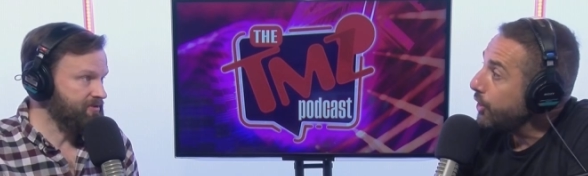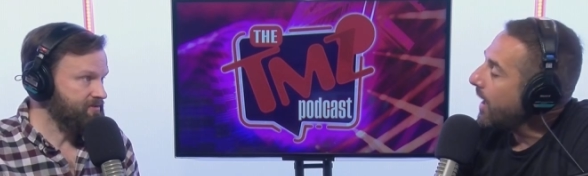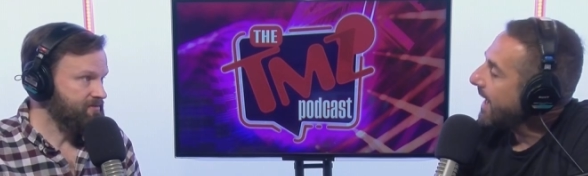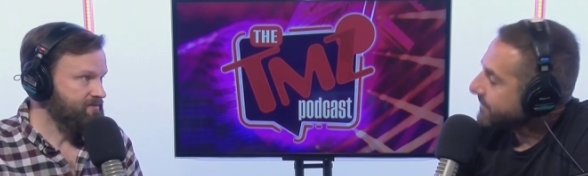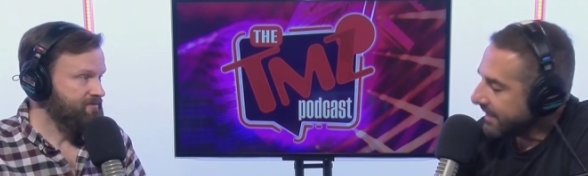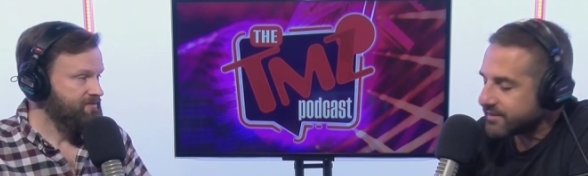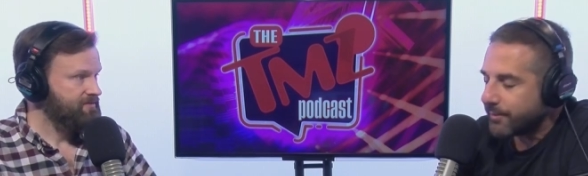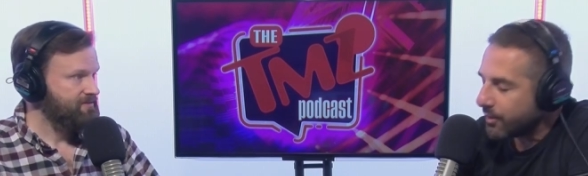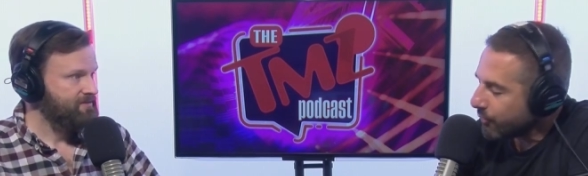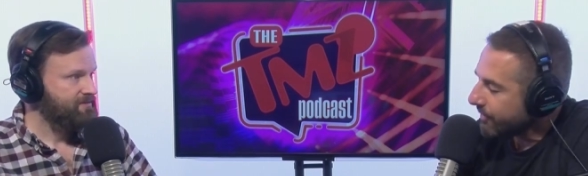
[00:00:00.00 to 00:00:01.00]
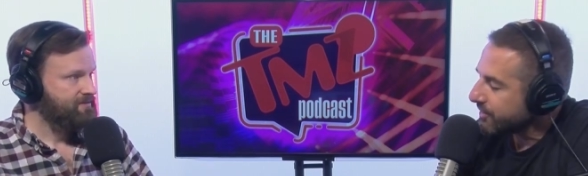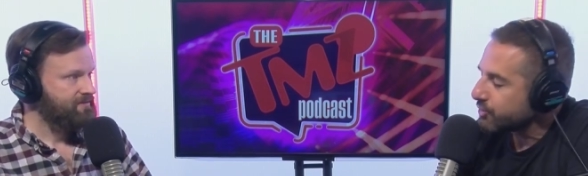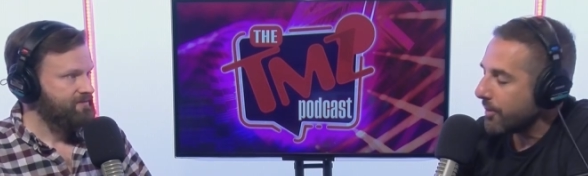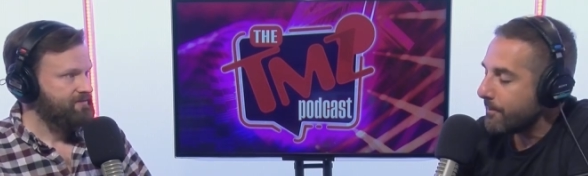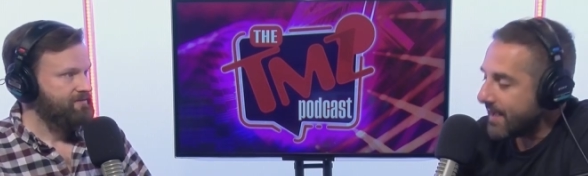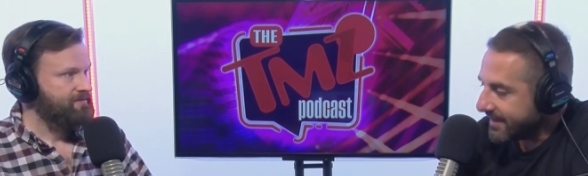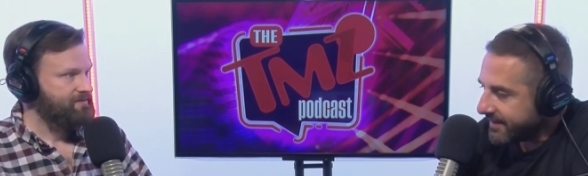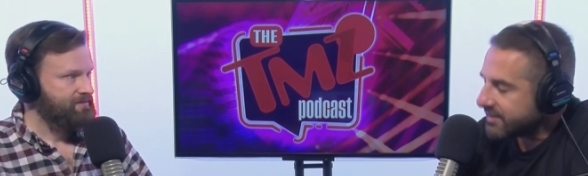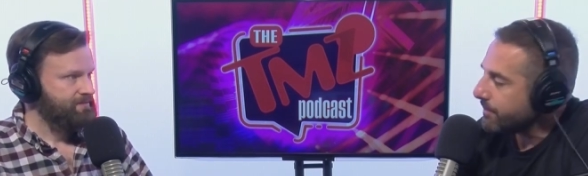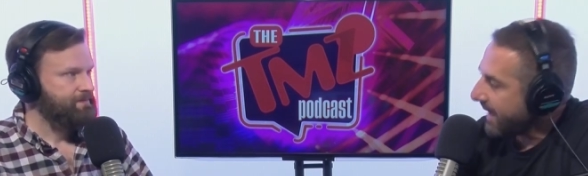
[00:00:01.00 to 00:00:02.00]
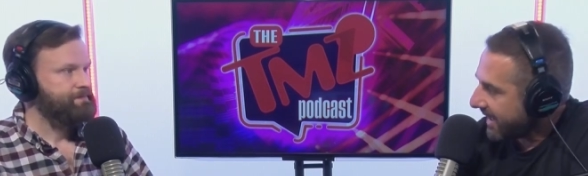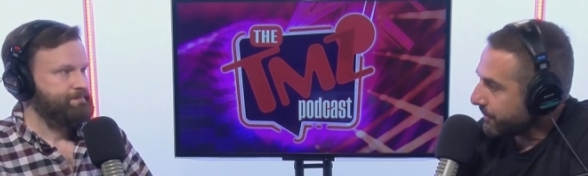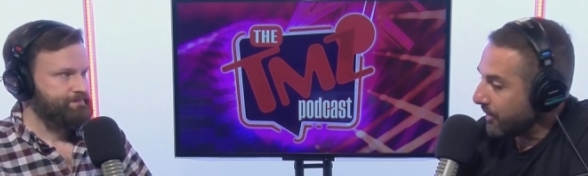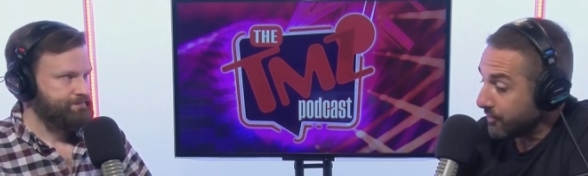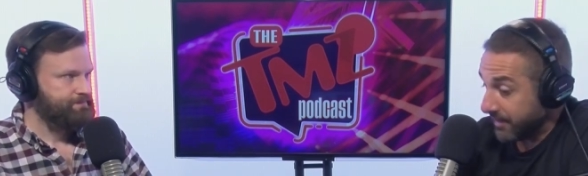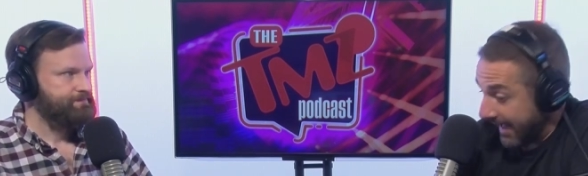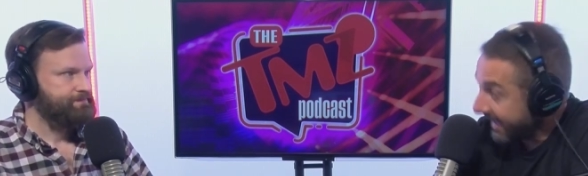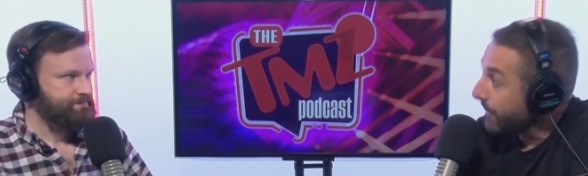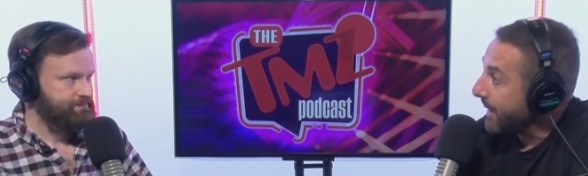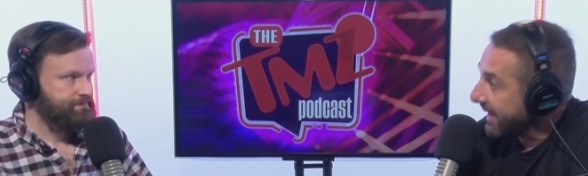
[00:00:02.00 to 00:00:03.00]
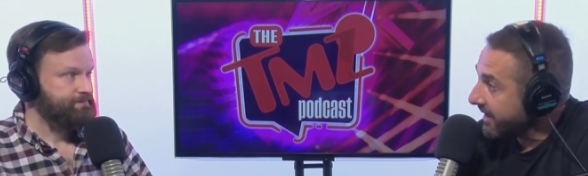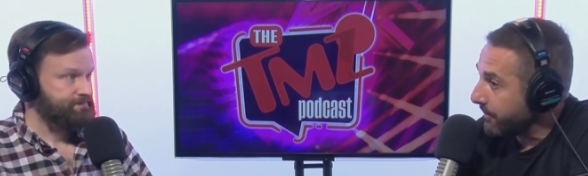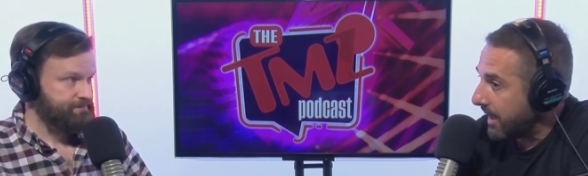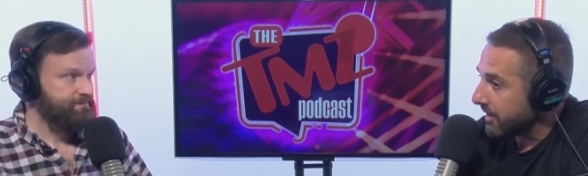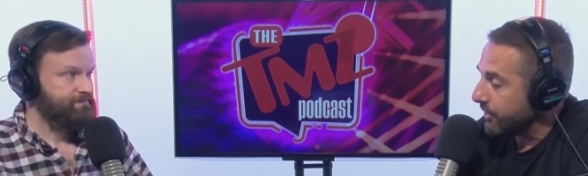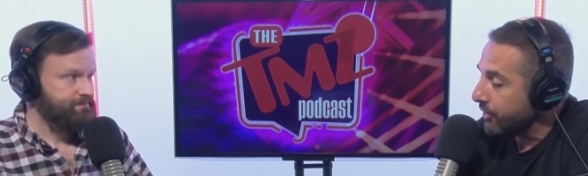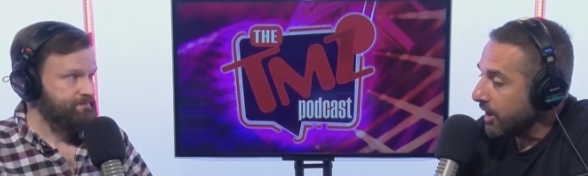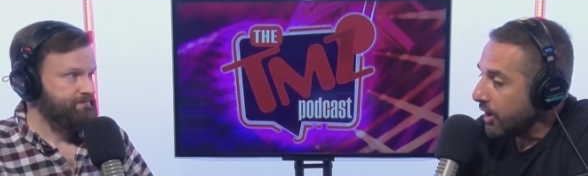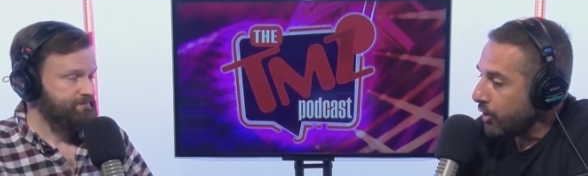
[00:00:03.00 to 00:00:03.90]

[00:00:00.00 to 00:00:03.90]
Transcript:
Speaker 1: You have to have someone with a tremendous backbone, like a Bennet Omalu,